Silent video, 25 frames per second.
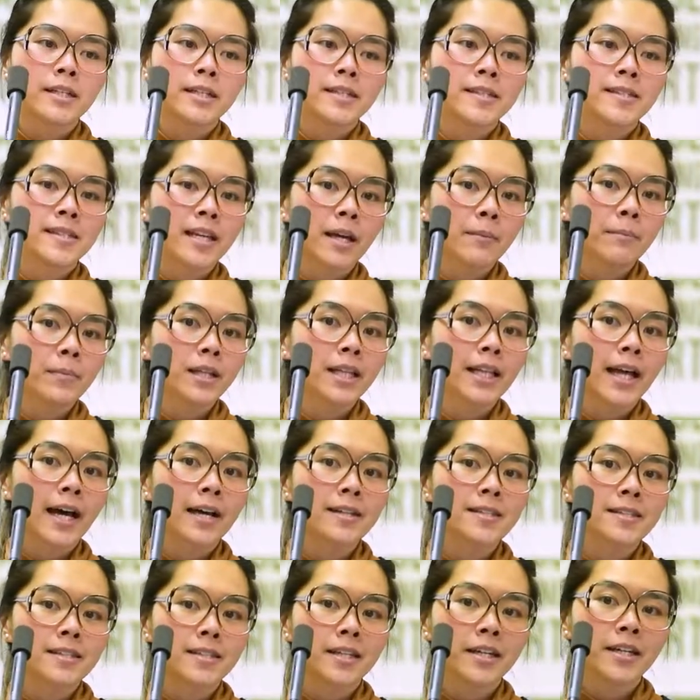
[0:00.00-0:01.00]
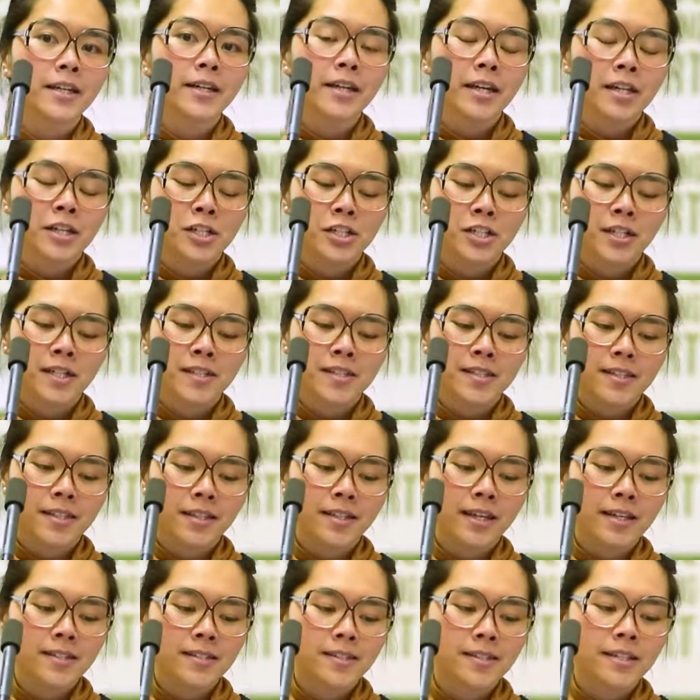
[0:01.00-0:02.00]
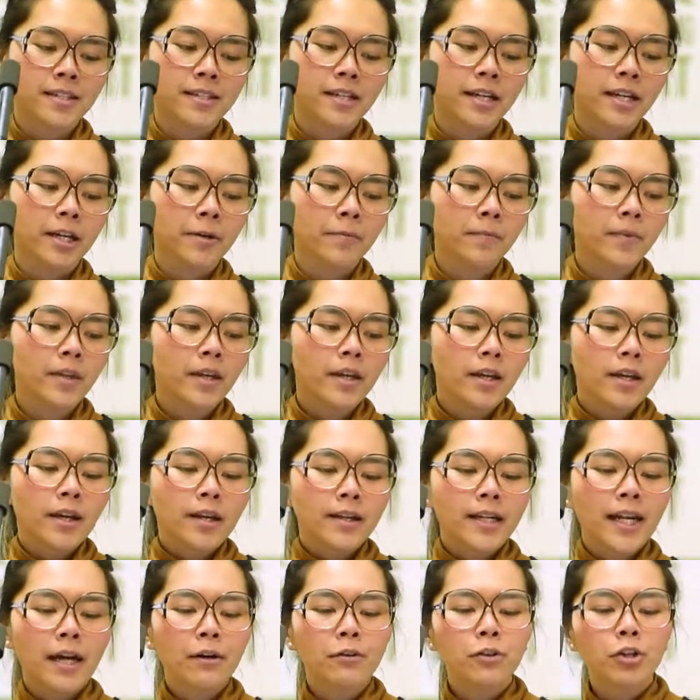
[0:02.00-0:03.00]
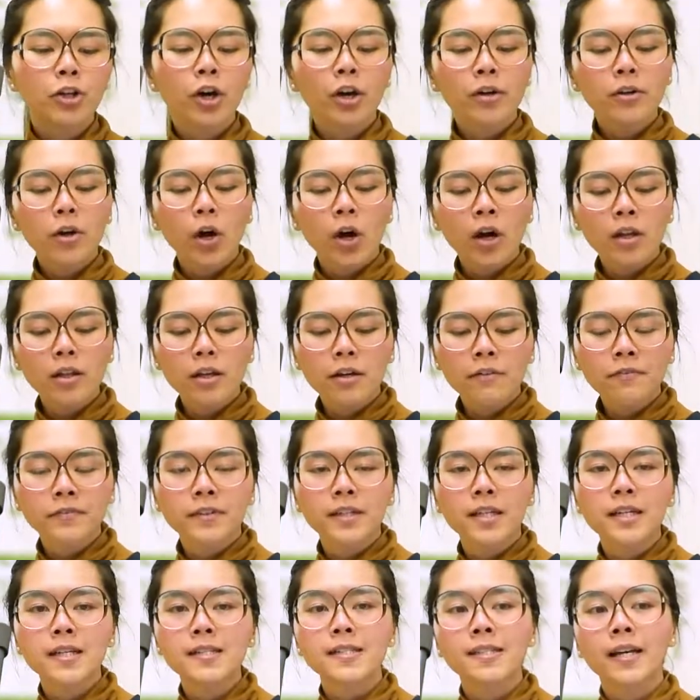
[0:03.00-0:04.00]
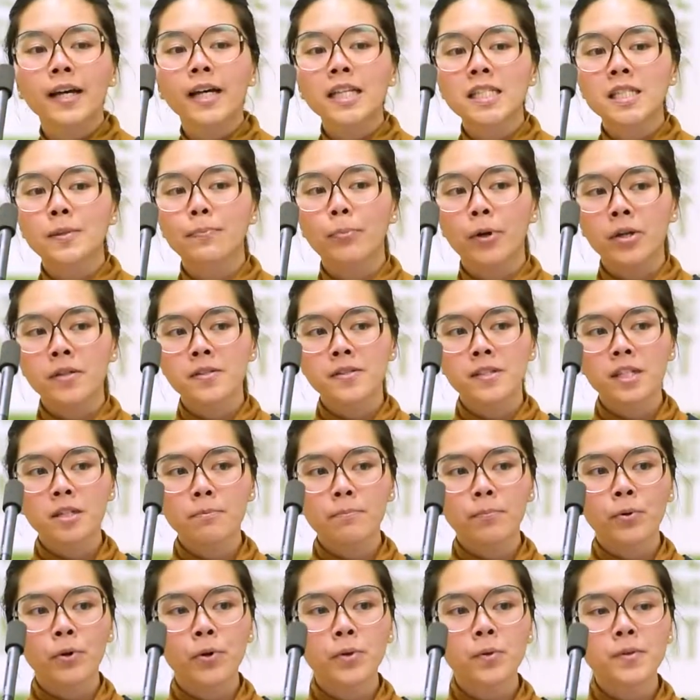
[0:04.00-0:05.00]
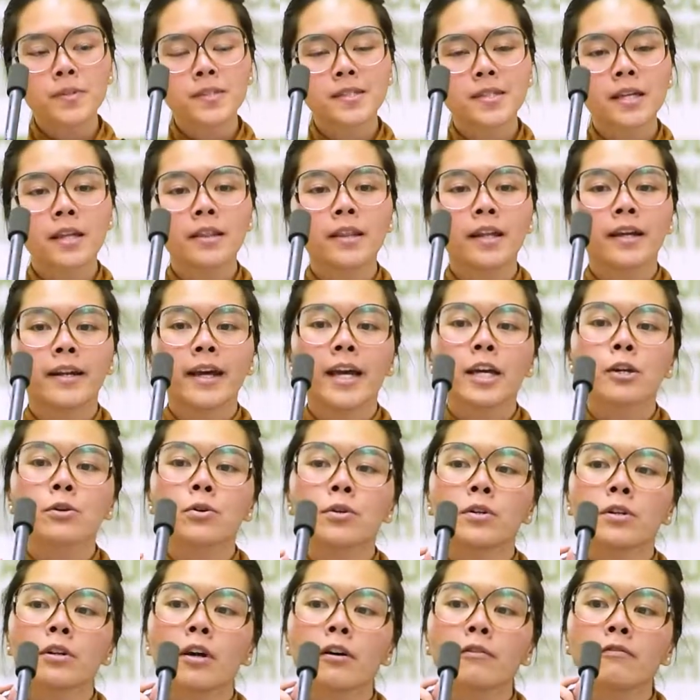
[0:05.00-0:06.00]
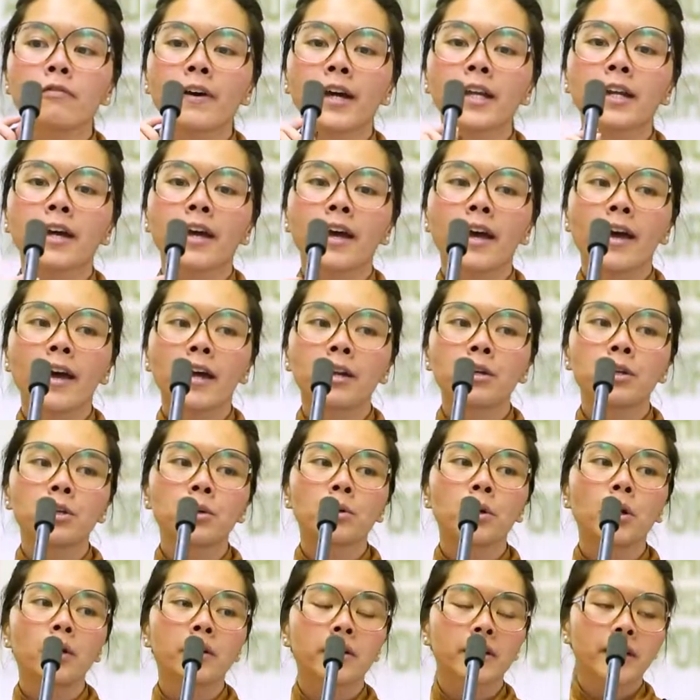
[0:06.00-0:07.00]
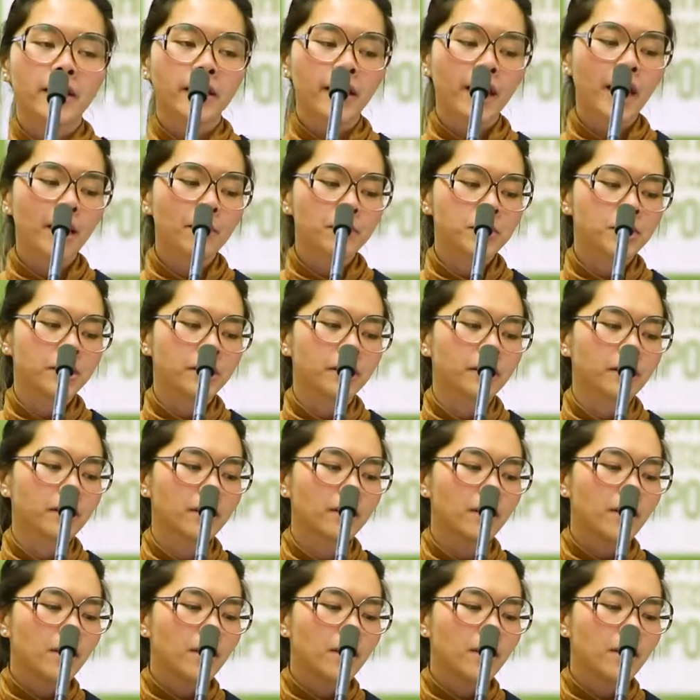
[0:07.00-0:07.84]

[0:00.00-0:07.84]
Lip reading: December last year and just yesterday. Now, not all of these are sponsored posts in that I could not find a handle or a caption.